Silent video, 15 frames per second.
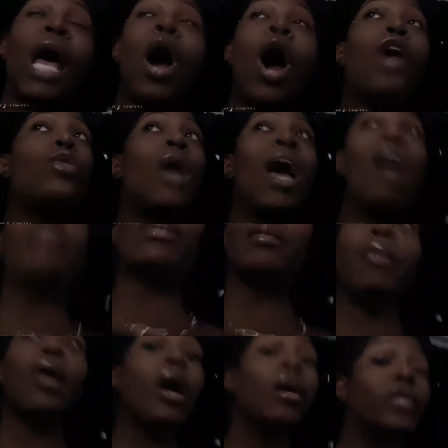Like, are you
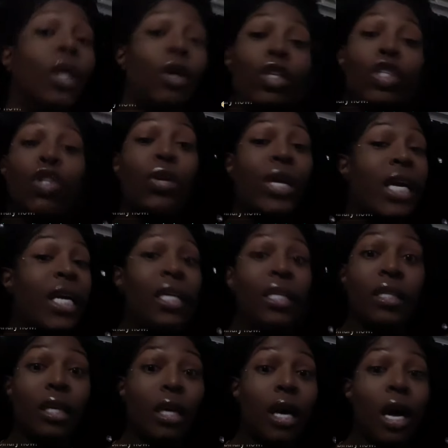having the bums on the
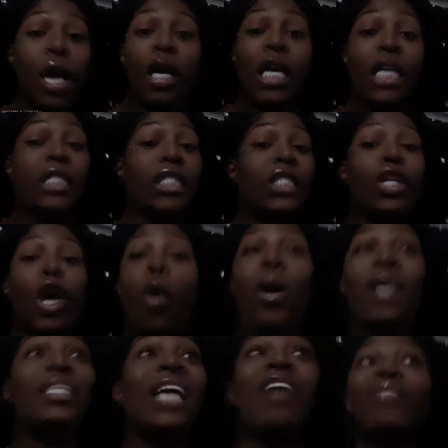street? Because
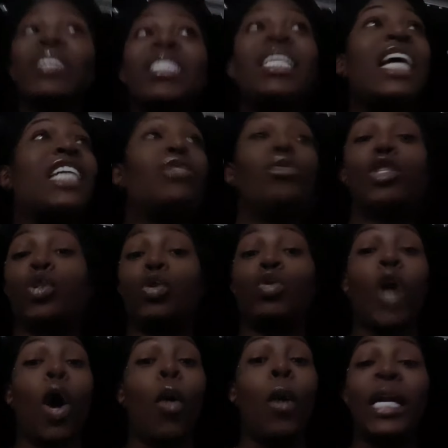no one's having sex with
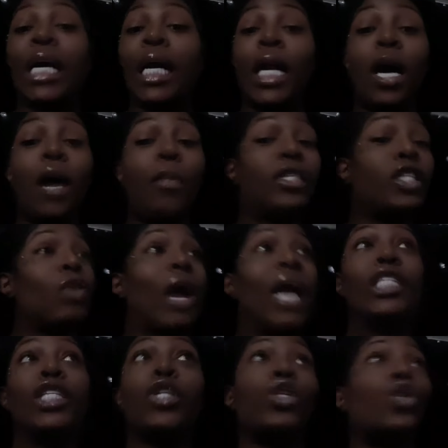you. No one in the club is
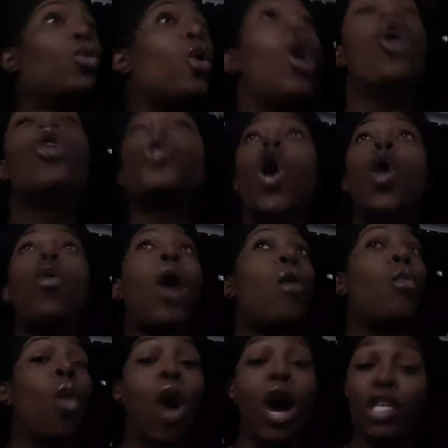attracted to you. No
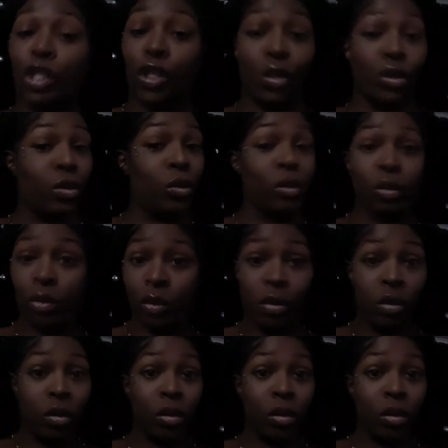one wants you.